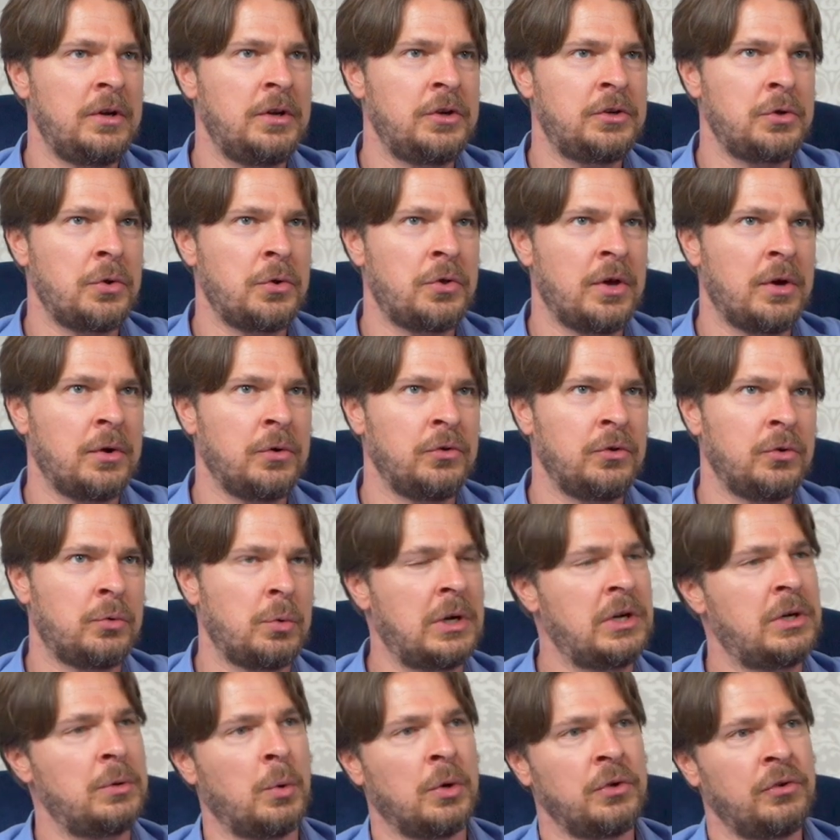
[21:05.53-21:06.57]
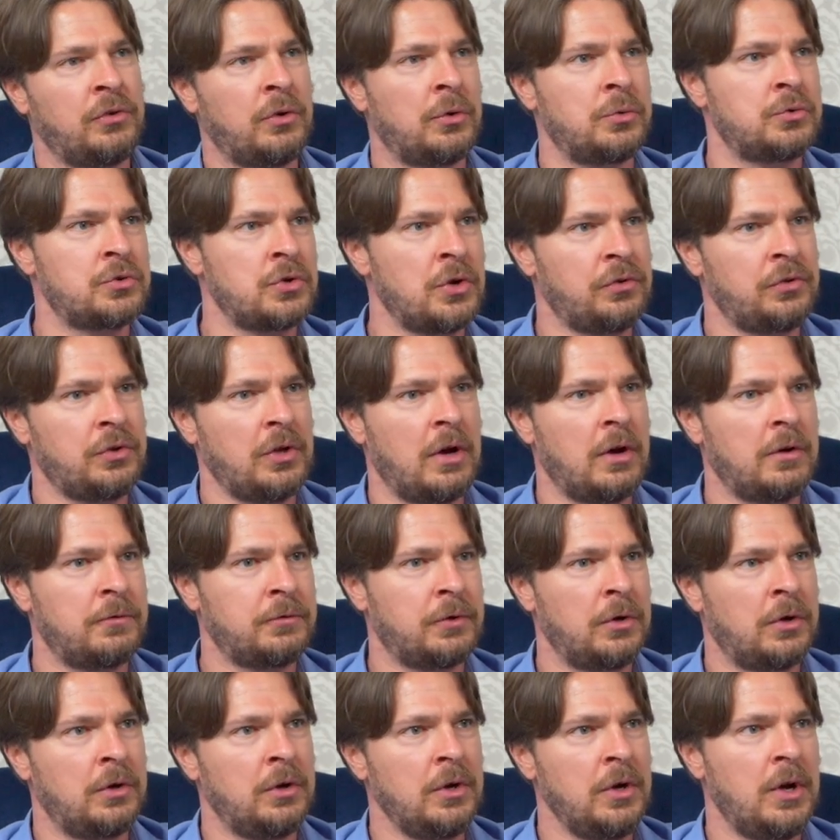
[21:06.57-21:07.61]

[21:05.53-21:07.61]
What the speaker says: 2021, so just after